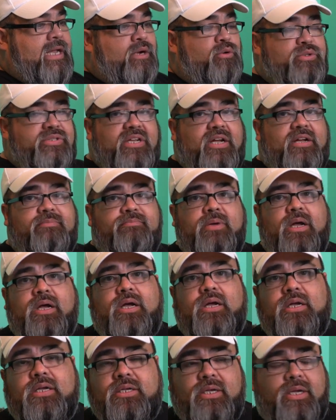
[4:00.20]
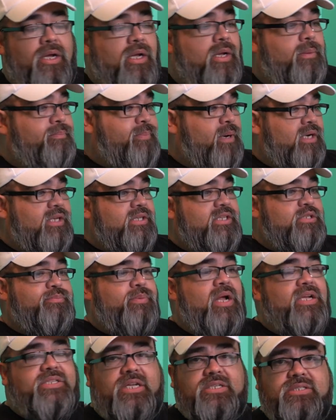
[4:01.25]
now some part of this
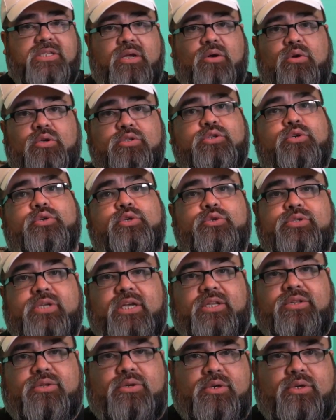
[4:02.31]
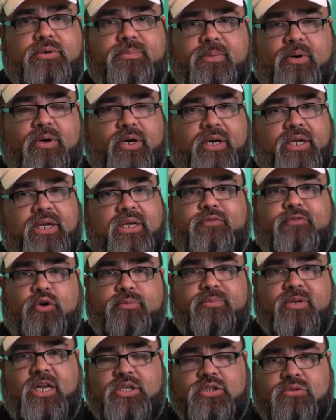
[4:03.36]
process, they also use a third-party
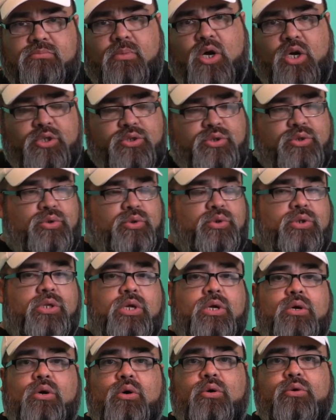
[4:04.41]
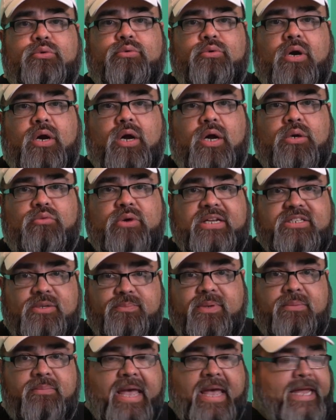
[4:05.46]
formulation module or
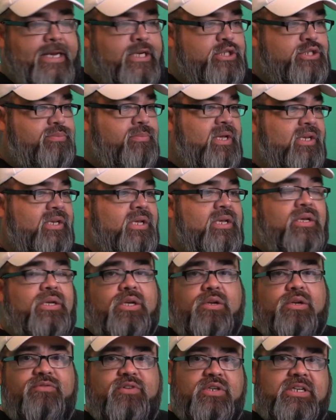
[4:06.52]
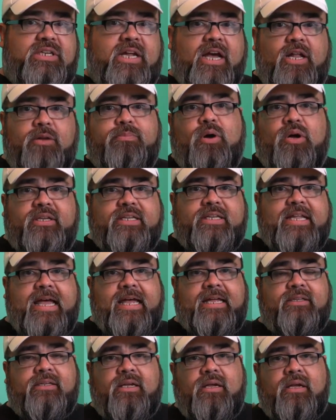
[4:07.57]
recipe management. If you need help on
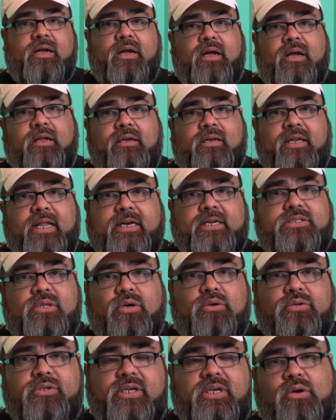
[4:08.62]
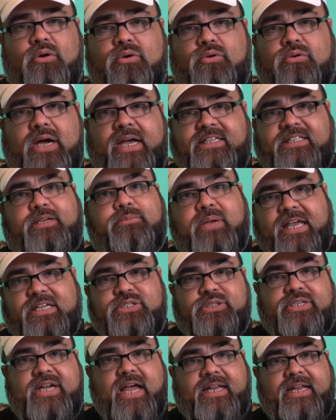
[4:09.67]
that, let us know. You can go to
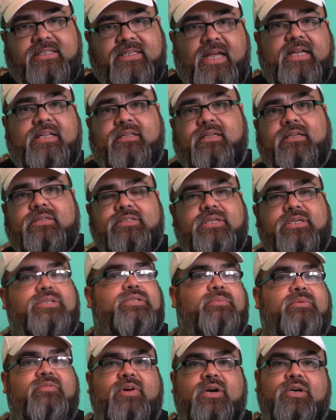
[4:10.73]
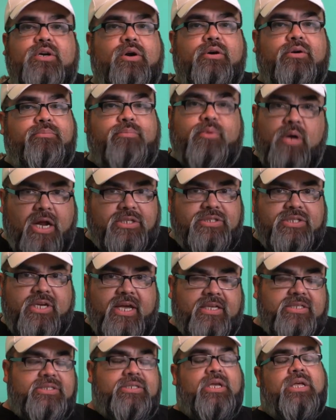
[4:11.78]
itblaster.net and see some of our current
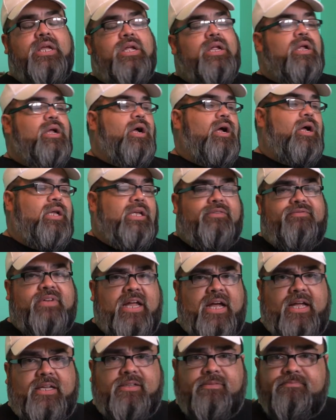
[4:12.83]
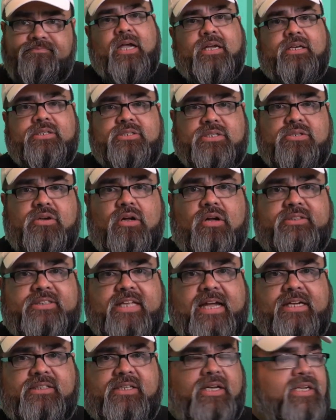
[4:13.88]
projects. If not, kindly just
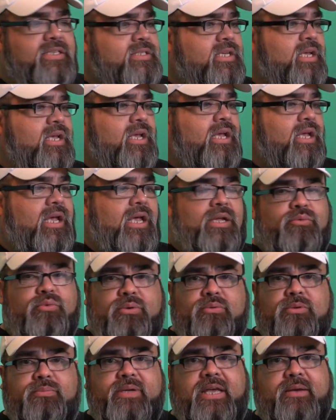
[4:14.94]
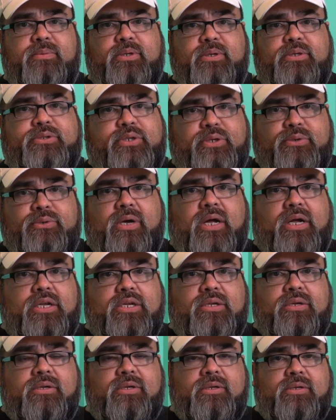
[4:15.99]
contact us, and we will be able to
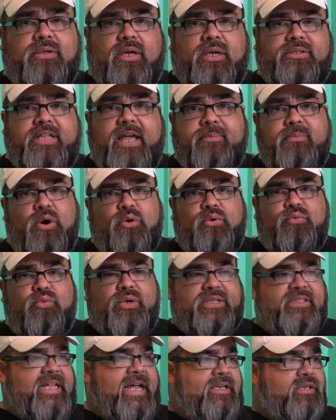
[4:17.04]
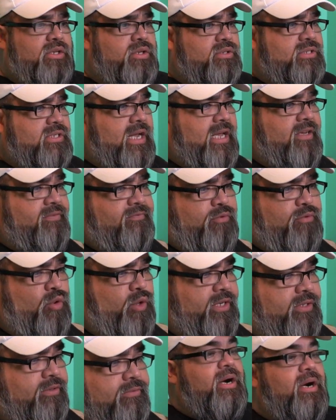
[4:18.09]
demo what that looks like for
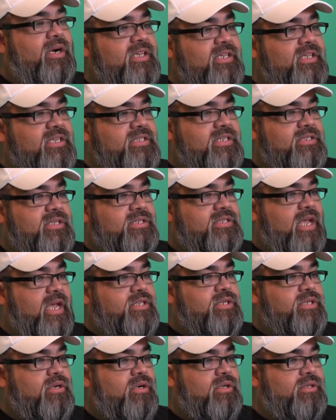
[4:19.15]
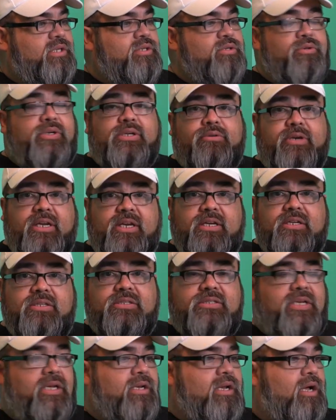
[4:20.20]
you. Part of this is a section on the new
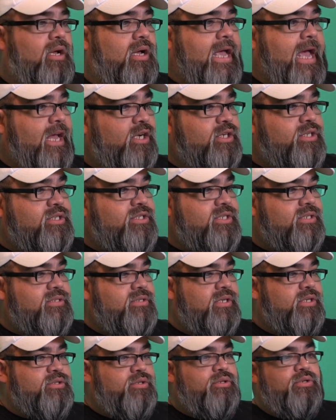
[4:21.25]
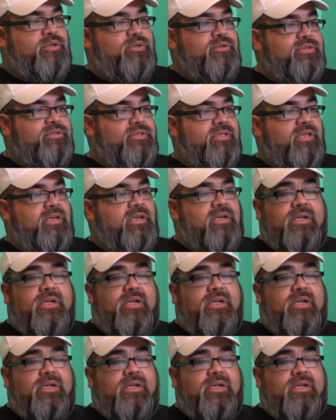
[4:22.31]
ingredients and allergens introduced